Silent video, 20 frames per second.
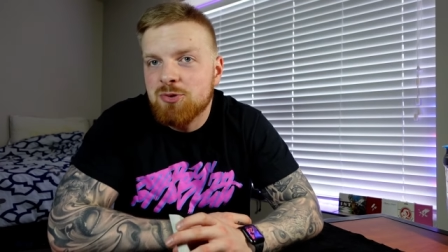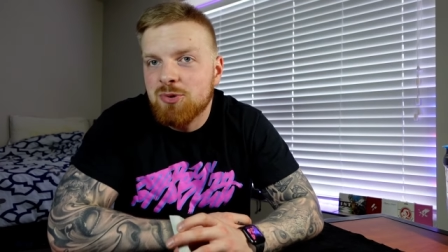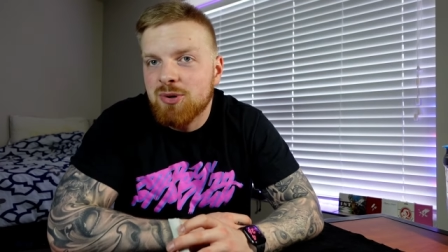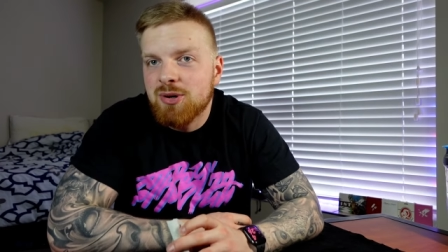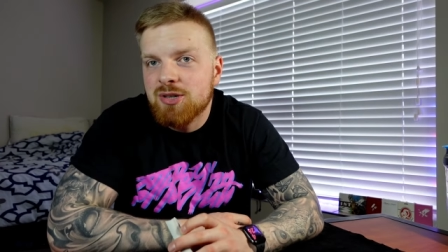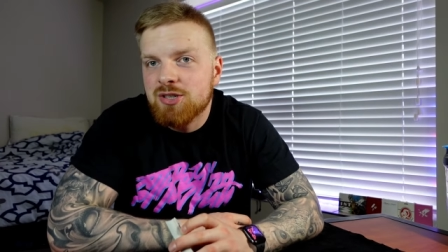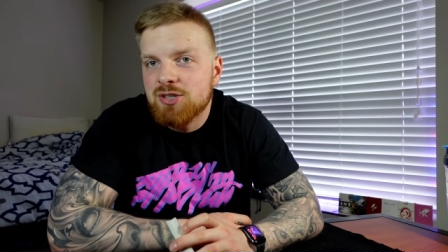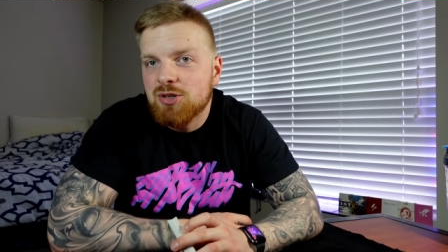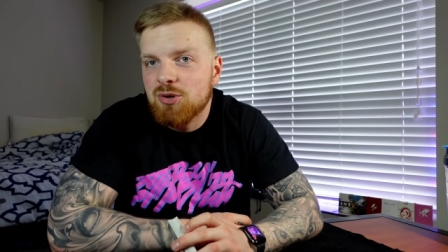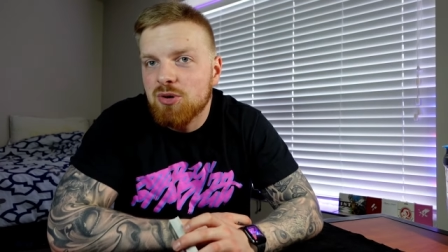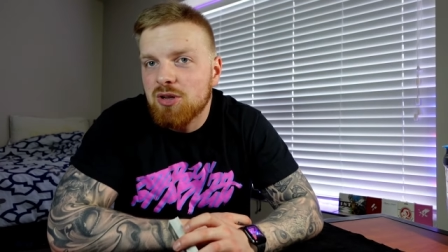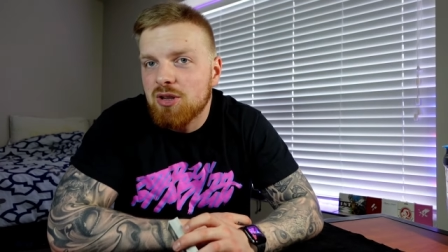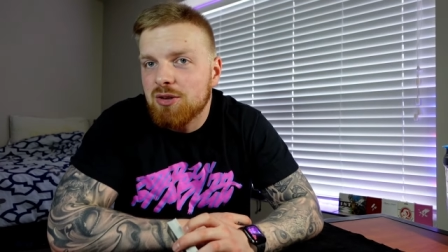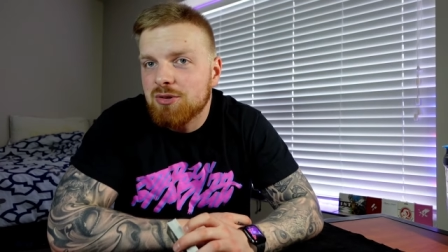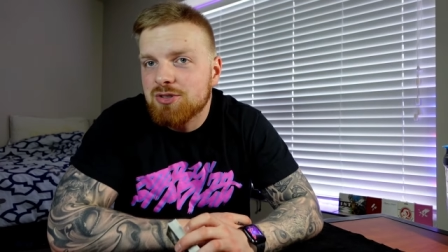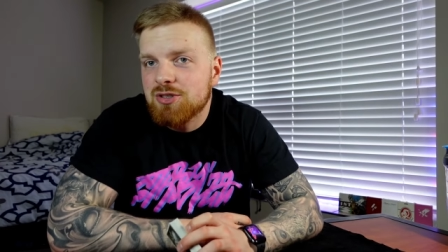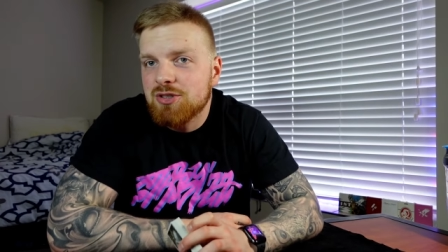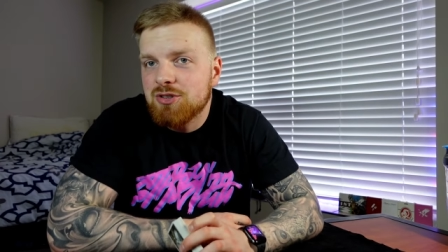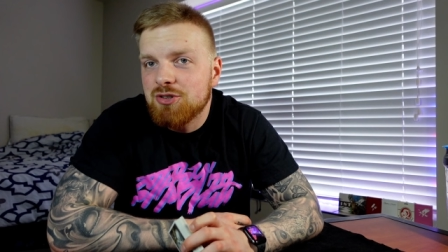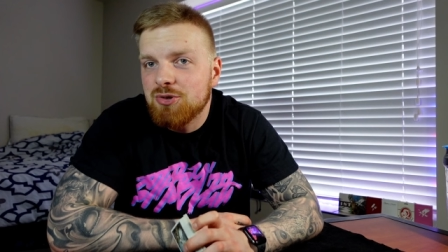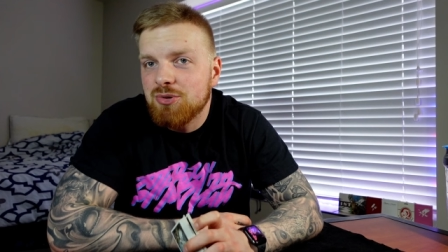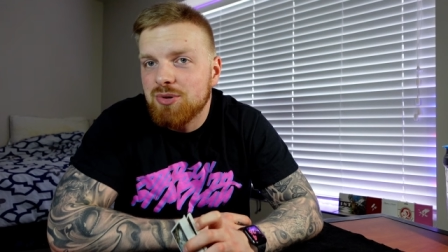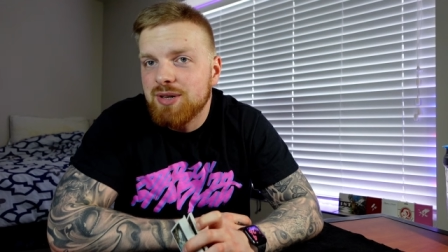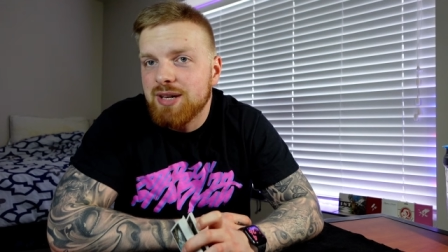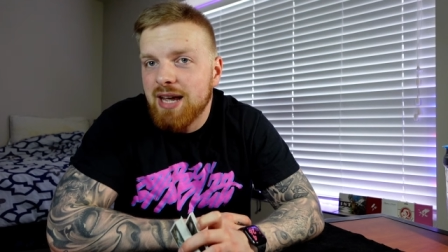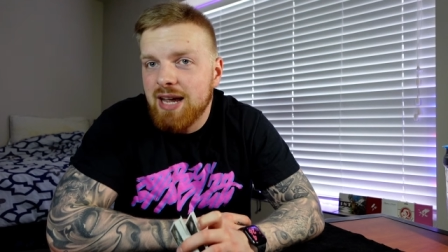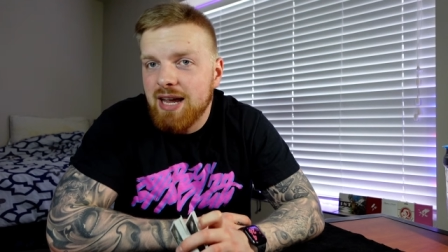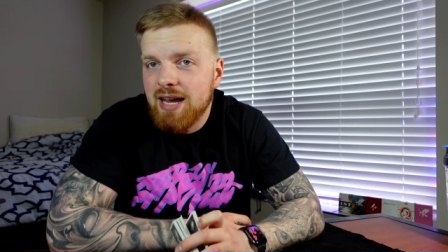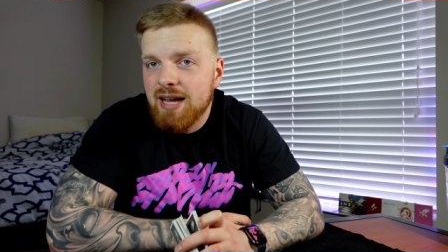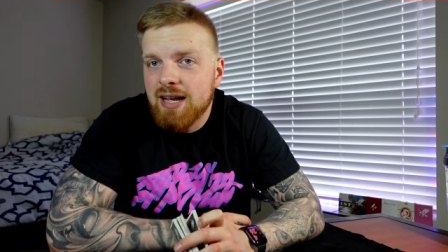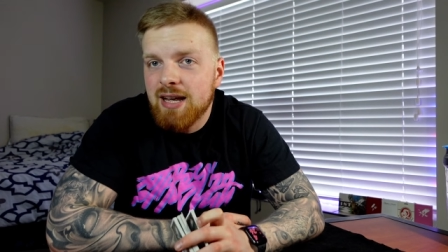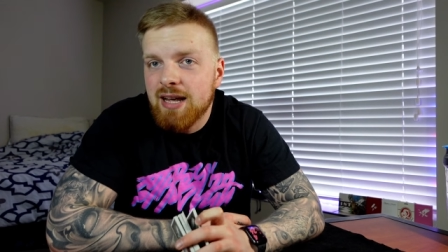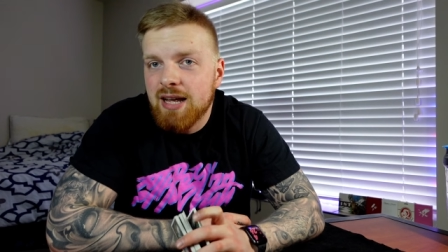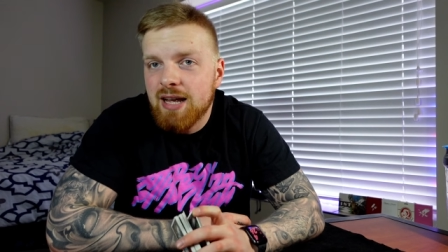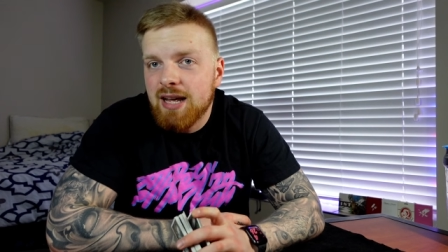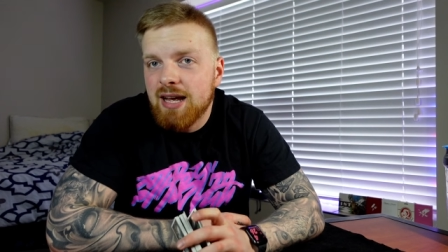We're so close to 2K,